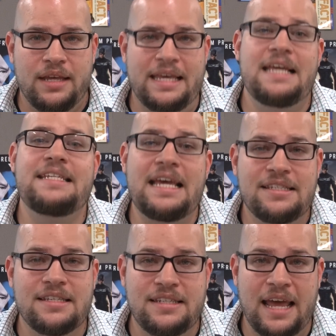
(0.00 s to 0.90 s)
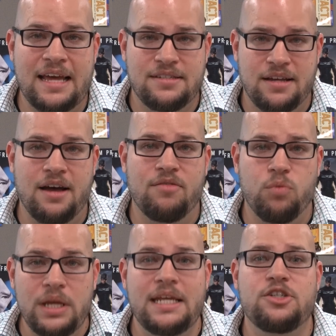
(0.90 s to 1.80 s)
he takes the stance of
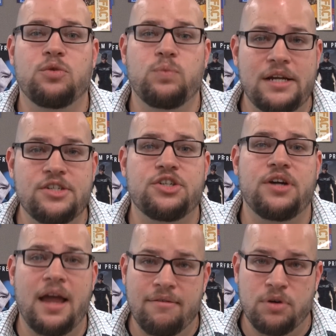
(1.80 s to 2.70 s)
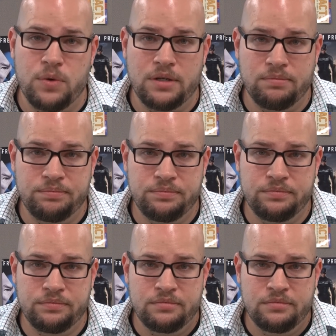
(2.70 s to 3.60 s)
we need to register everyone.
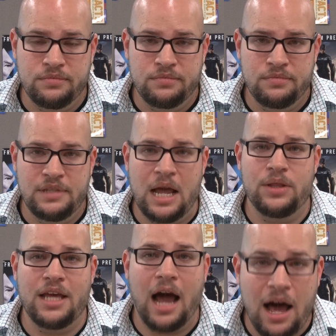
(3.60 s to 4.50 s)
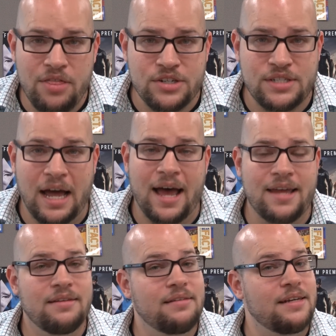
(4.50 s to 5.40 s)
Now, on the other
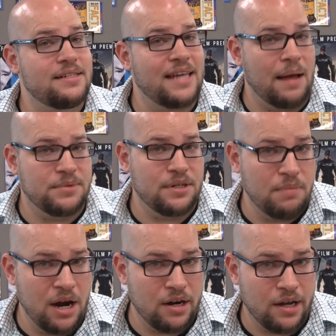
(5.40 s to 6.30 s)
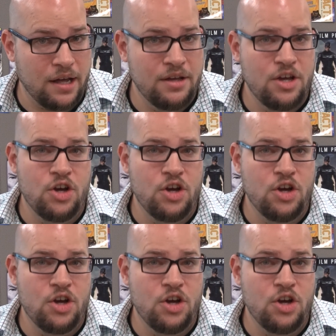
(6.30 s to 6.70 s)
side is Captain America,